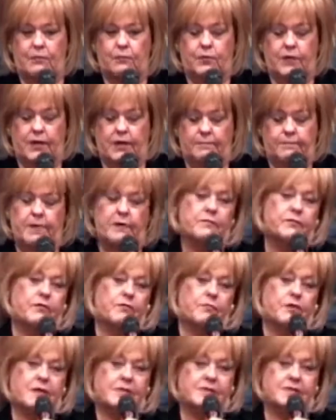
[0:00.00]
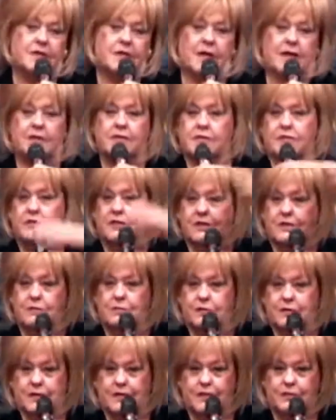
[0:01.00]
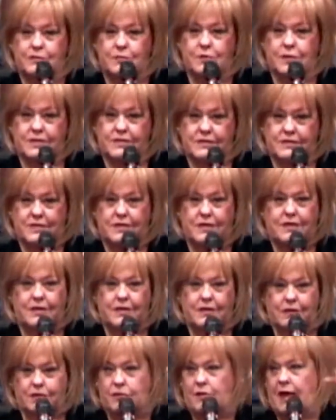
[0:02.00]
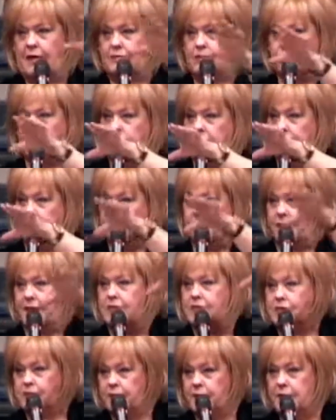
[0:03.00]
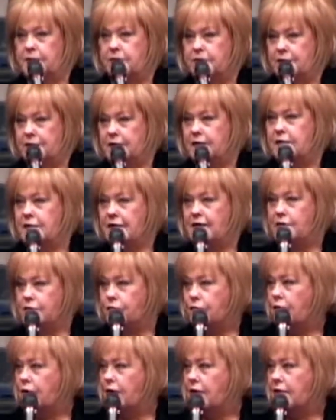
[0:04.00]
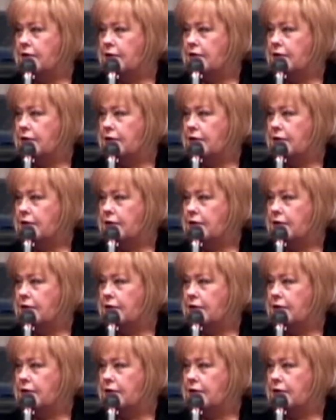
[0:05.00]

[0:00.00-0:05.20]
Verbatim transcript: went up on the Renaissance Center in Detroit City. You guys know that biggest building in Detroit?